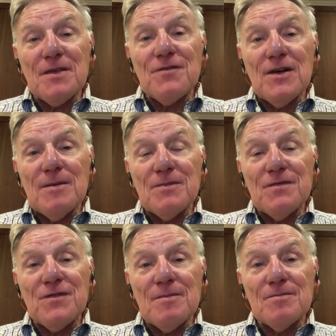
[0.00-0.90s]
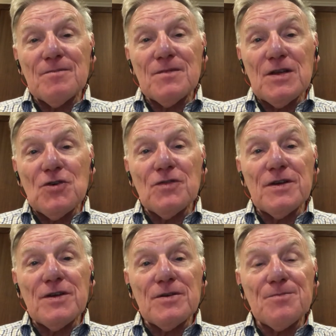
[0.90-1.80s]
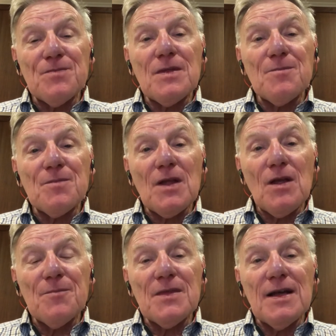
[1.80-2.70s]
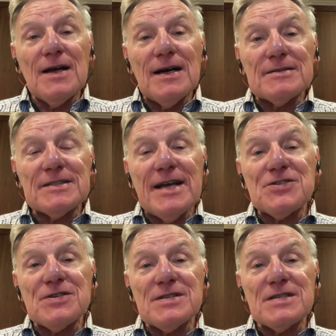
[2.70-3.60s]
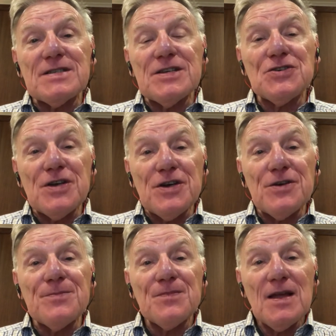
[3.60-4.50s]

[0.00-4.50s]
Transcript: the earlier sessions this year